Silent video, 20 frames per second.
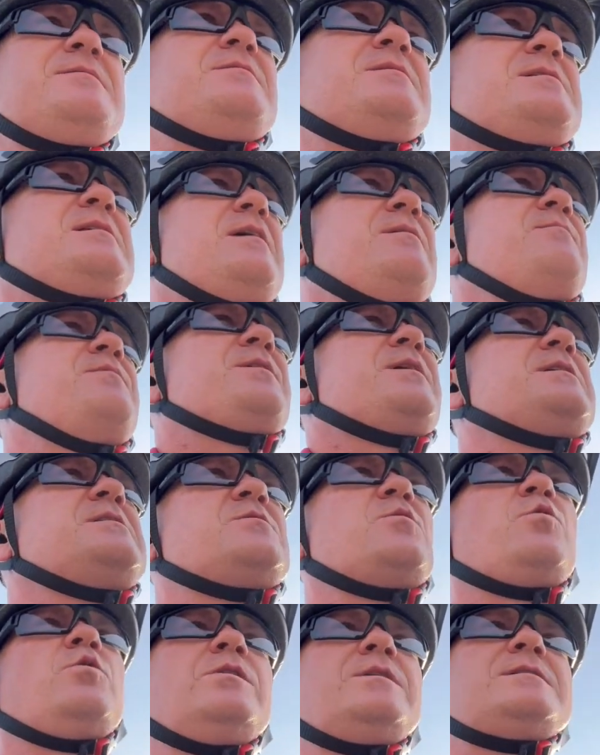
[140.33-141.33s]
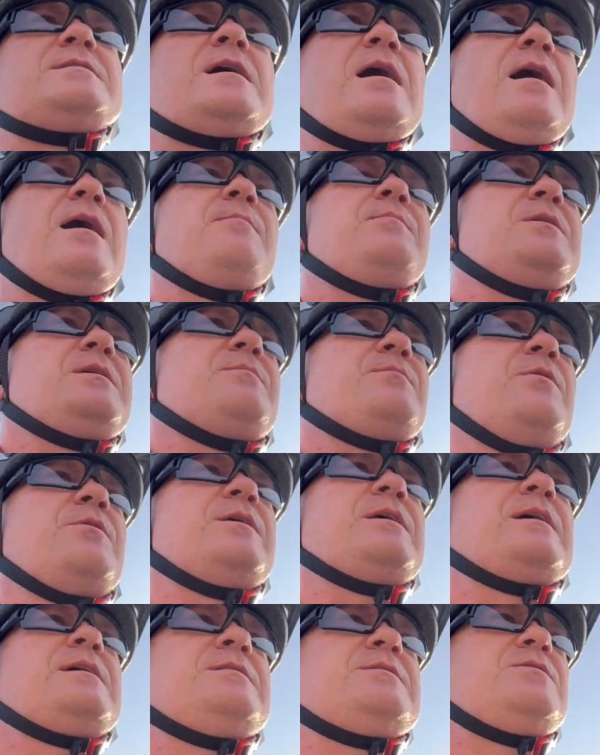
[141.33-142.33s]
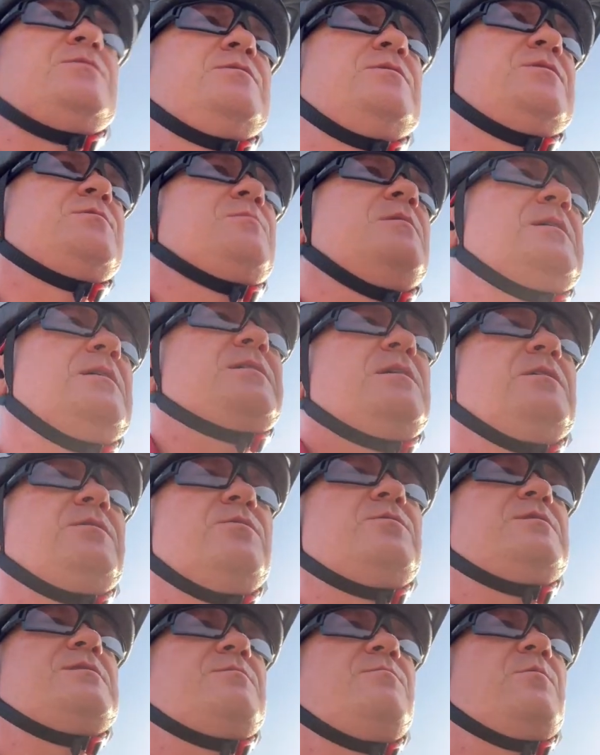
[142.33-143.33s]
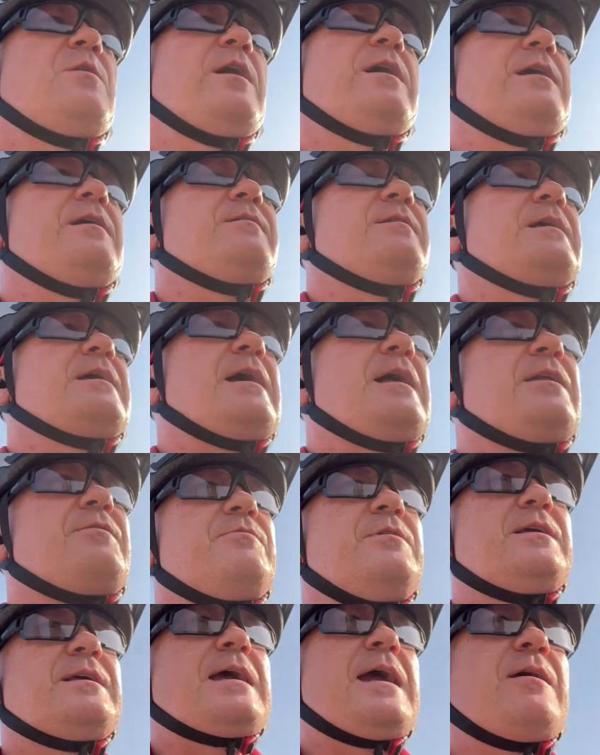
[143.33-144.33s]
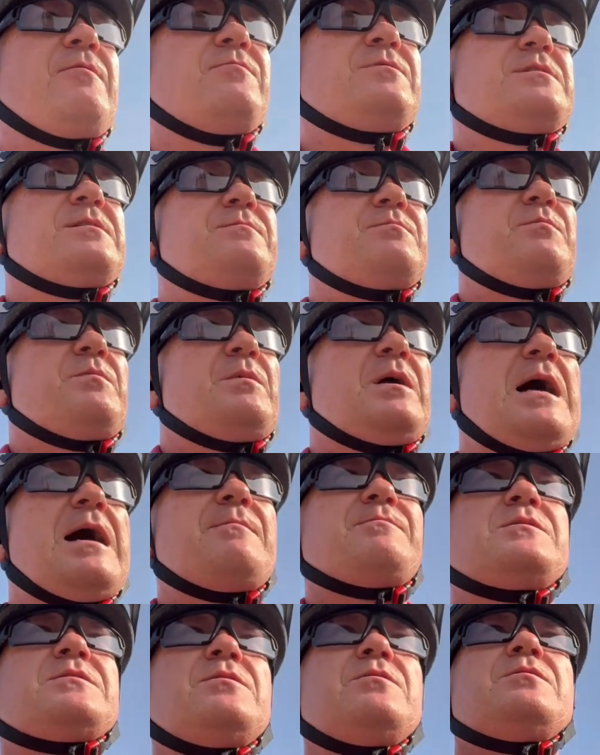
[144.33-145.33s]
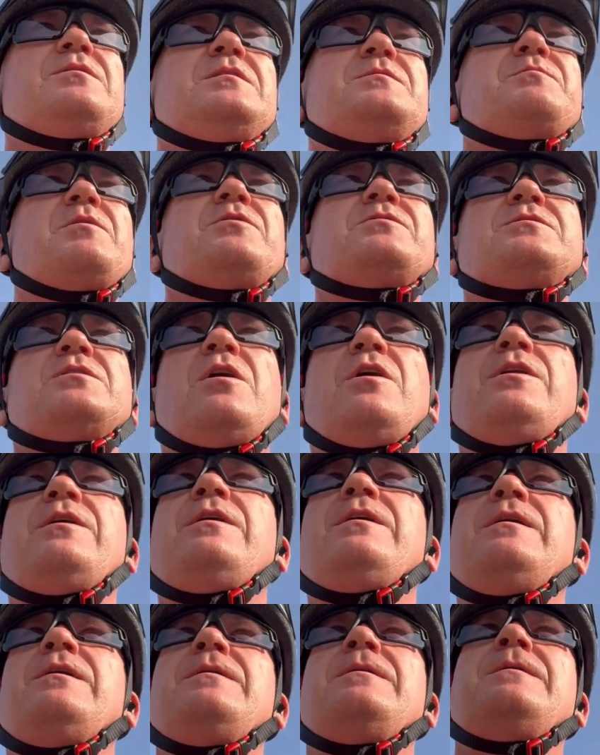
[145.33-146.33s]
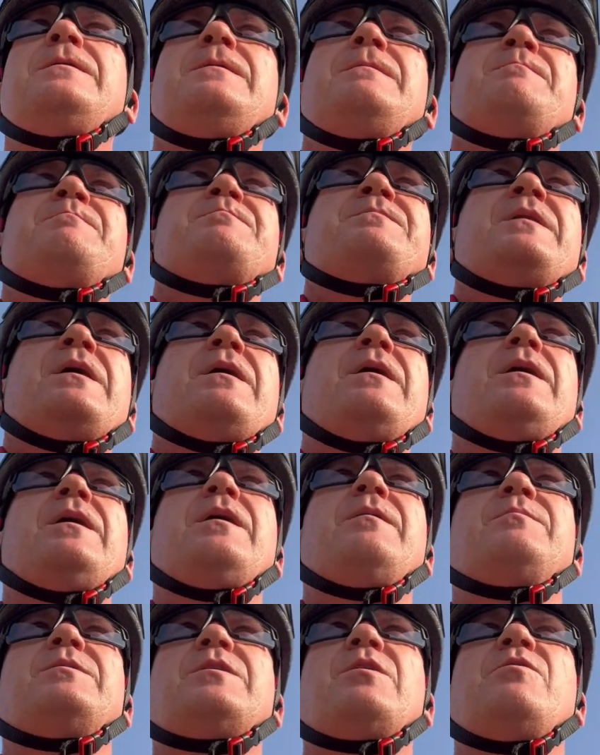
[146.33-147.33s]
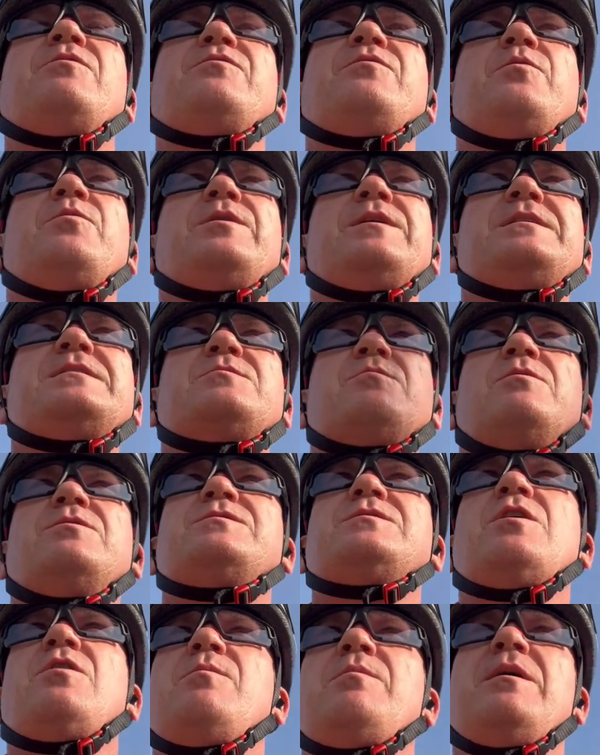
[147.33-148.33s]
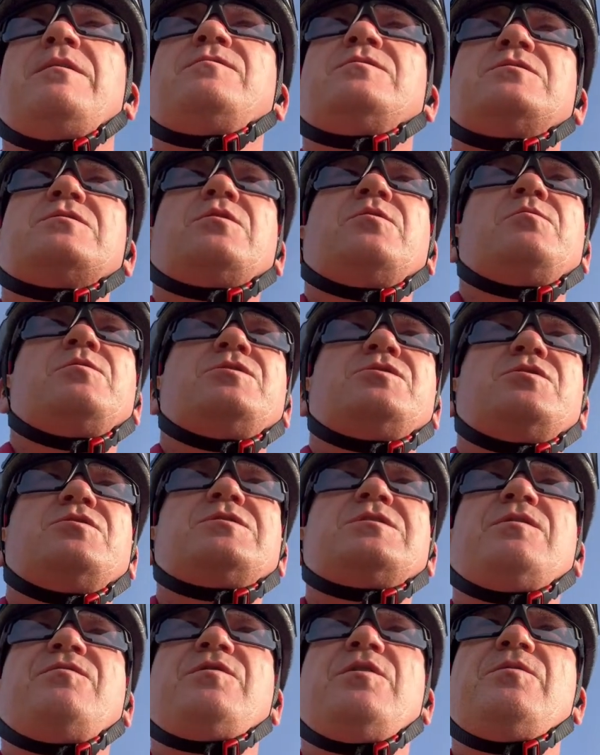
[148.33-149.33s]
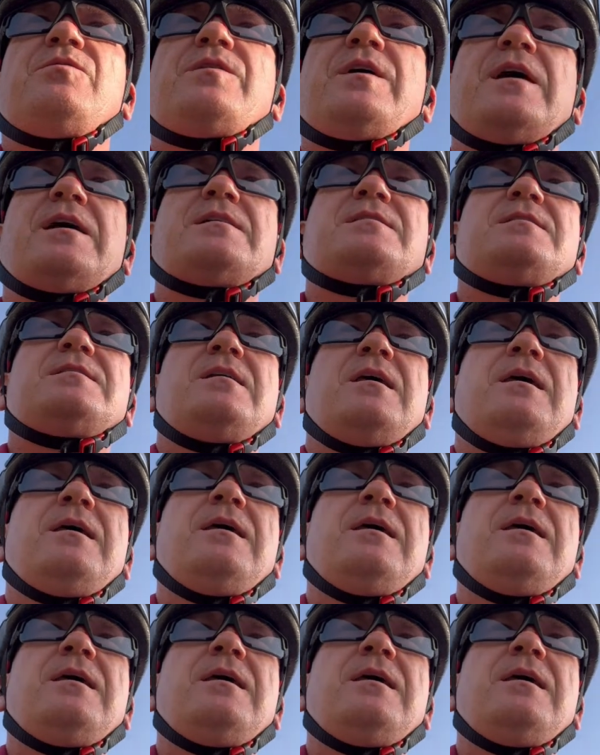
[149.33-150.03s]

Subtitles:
the same things all the time and your body gets used to it and you're losing weight and the calorie counts absolutely spot on. Going forward into October, I've just got to adjust a few things,